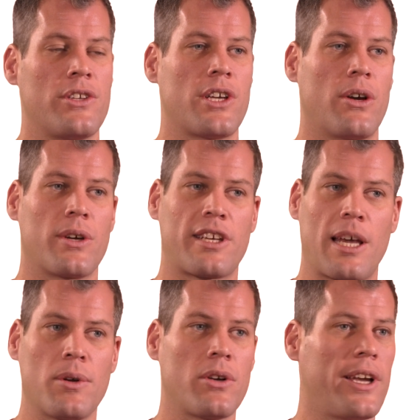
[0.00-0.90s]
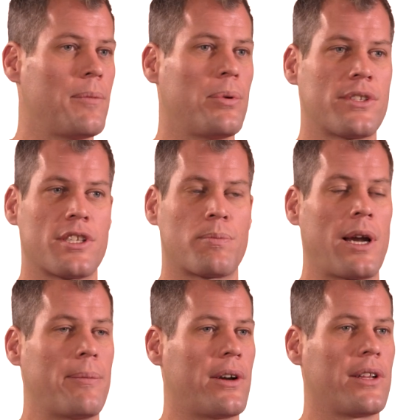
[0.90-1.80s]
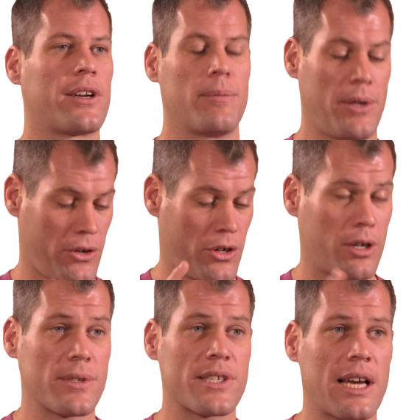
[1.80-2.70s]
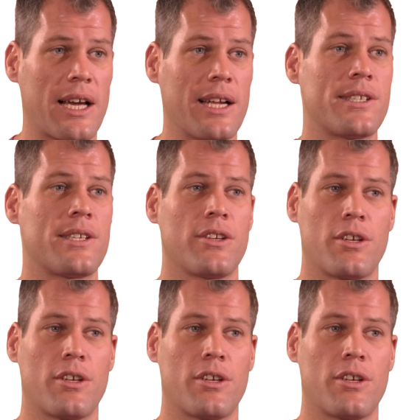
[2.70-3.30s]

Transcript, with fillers: So chemical inputs is primarily going to be your herbicides,